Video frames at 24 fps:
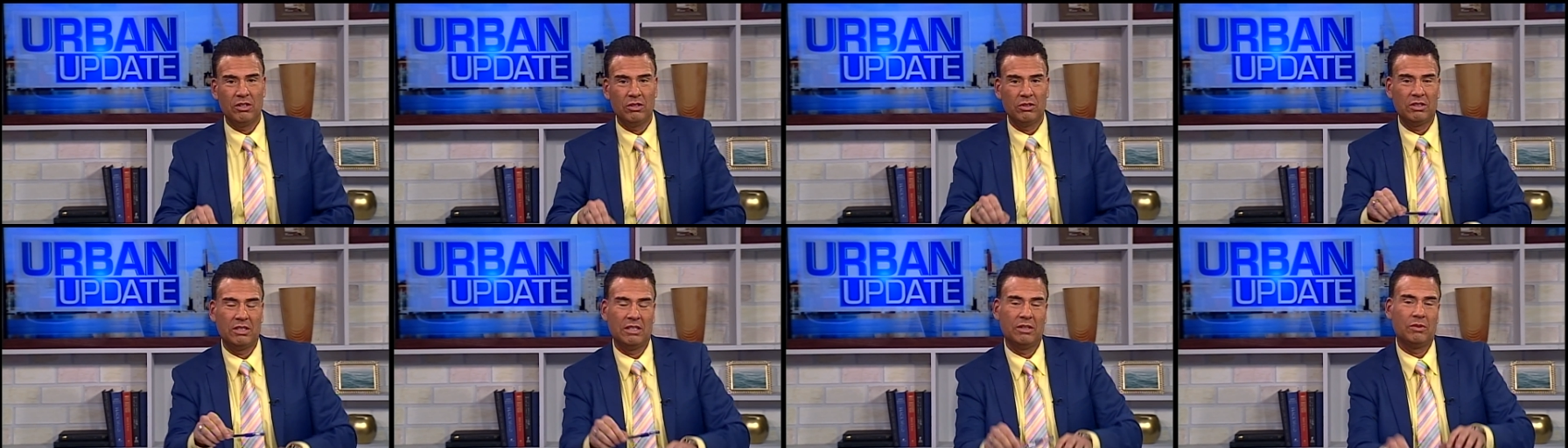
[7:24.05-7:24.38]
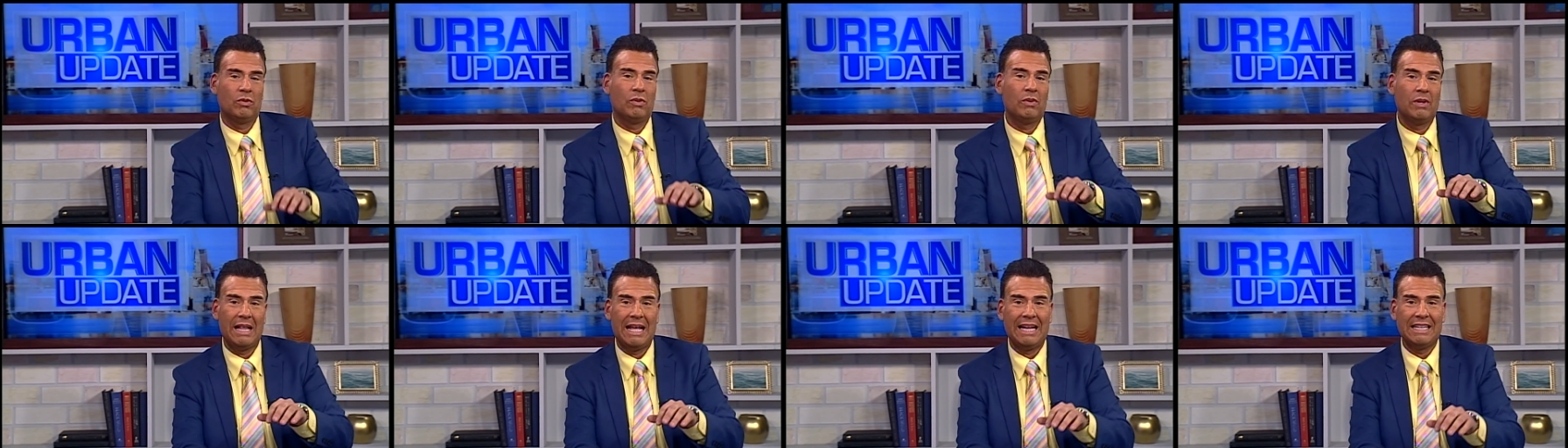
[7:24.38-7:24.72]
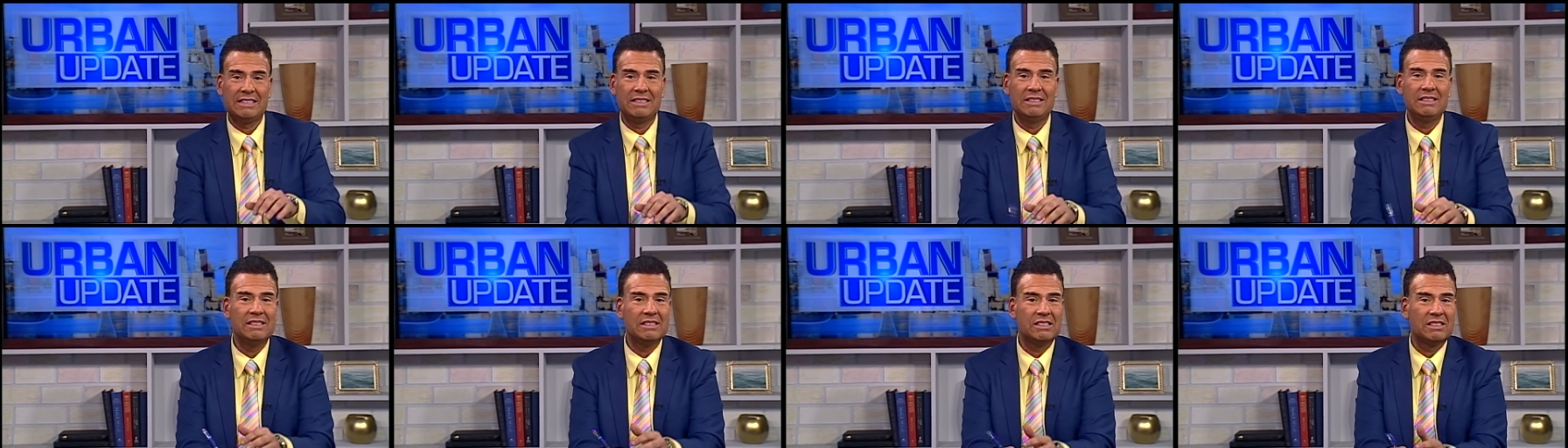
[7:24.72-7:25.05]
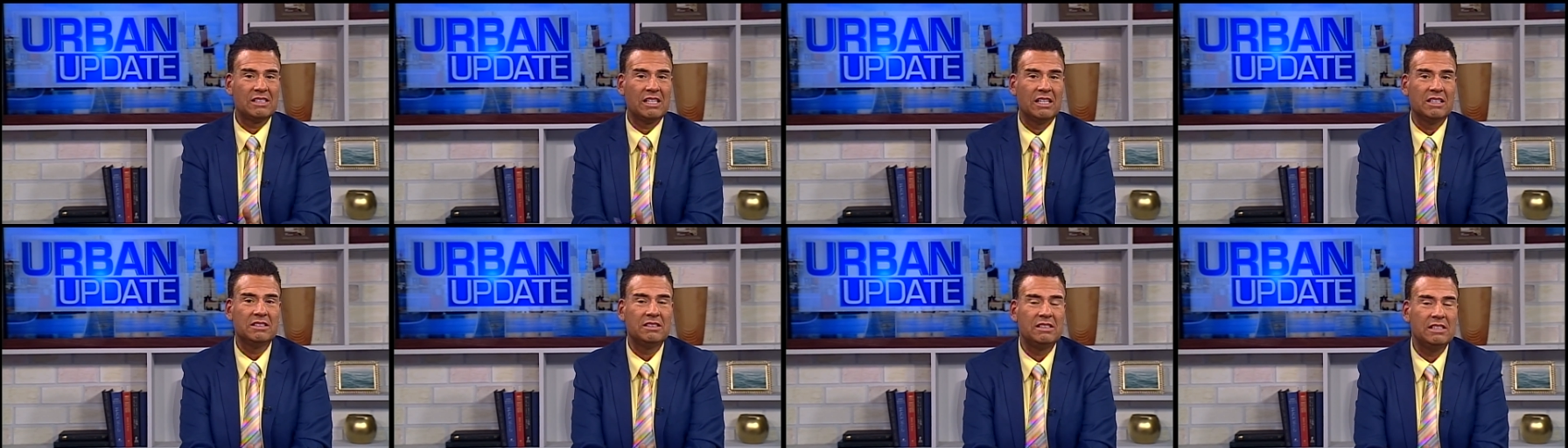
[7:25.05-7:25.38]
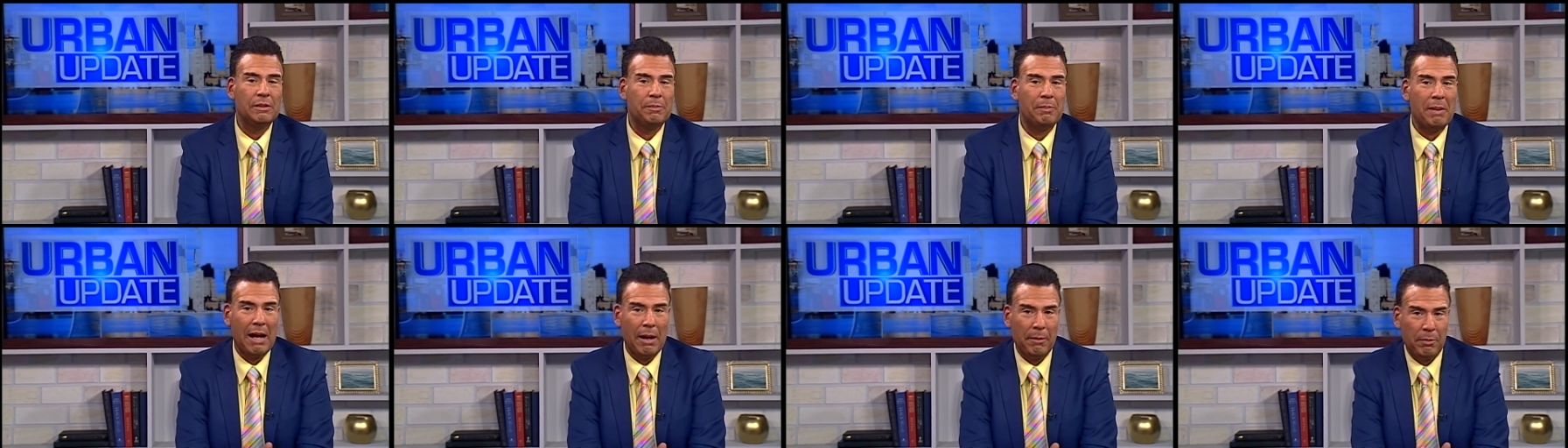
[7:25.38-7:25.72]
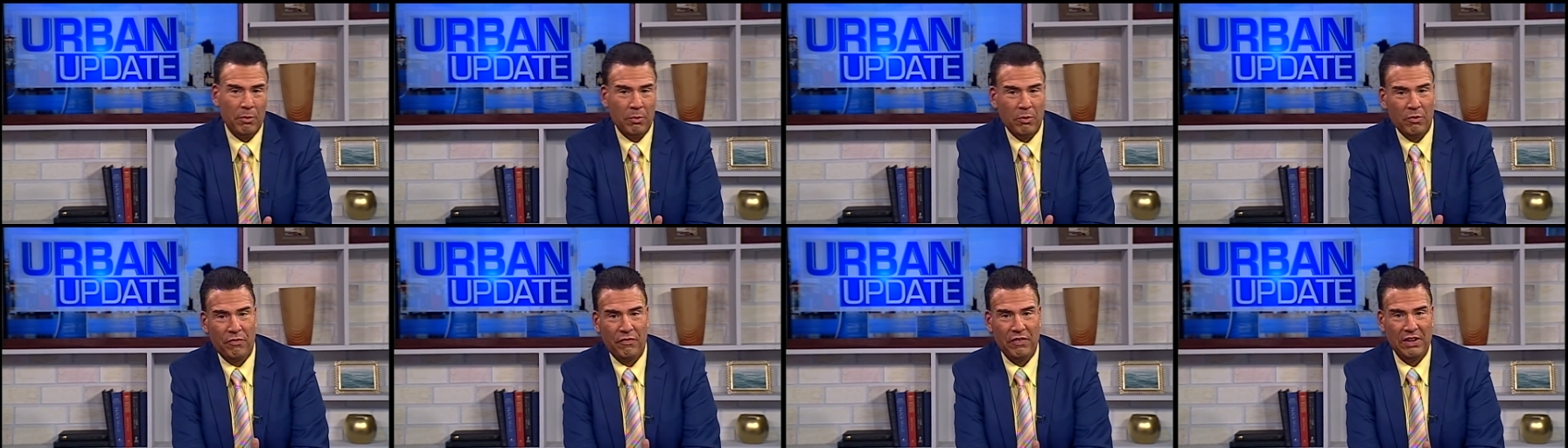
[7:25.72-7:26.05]
We'll actually discuss the
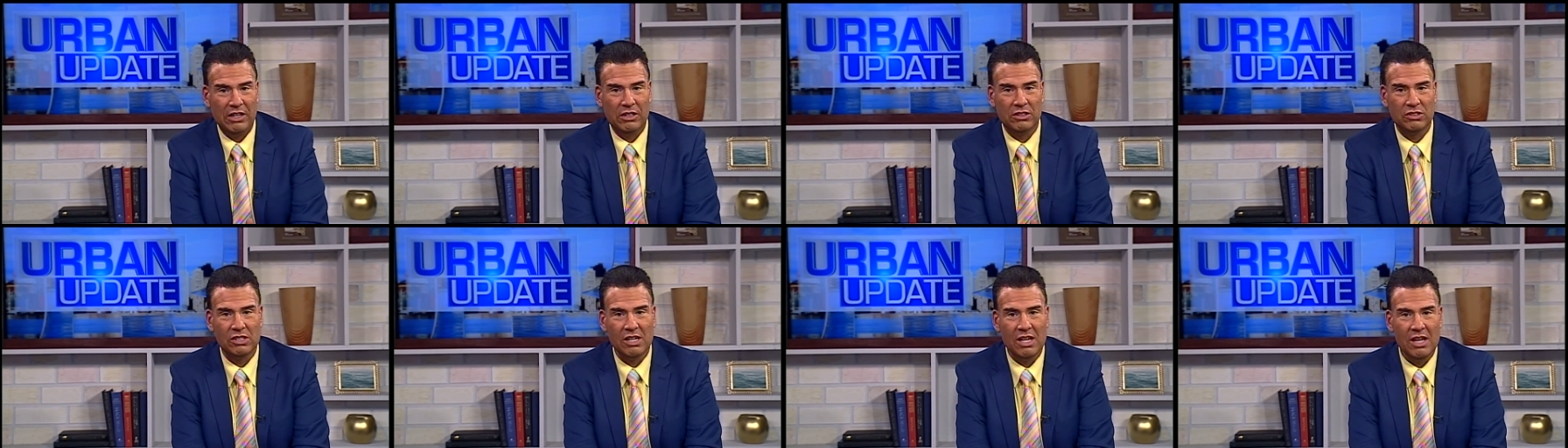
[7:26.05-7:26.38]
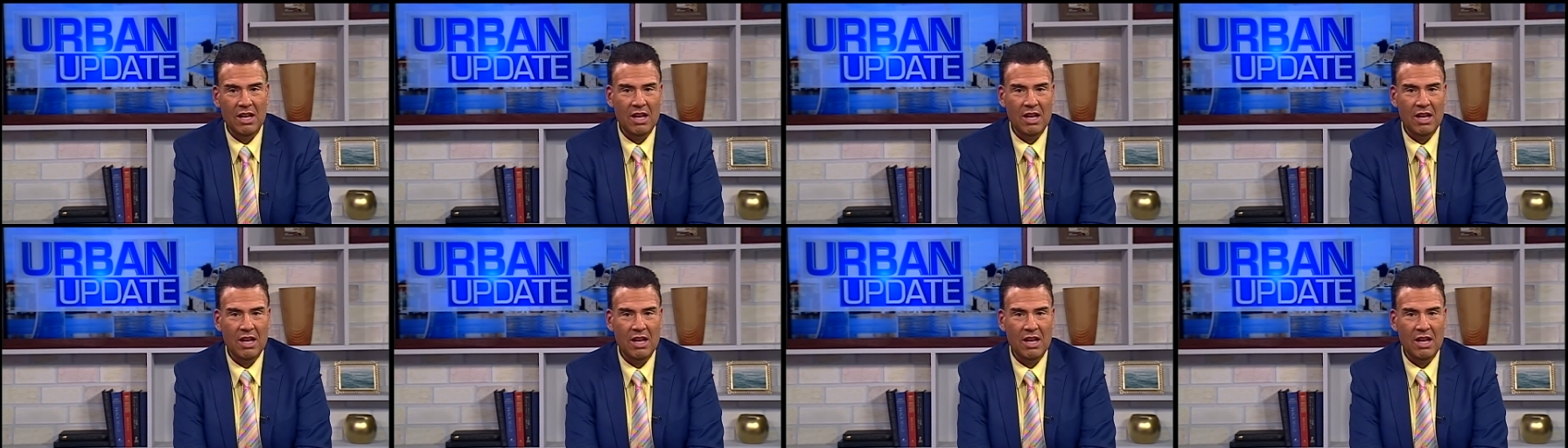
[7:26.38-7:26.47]
palpable fears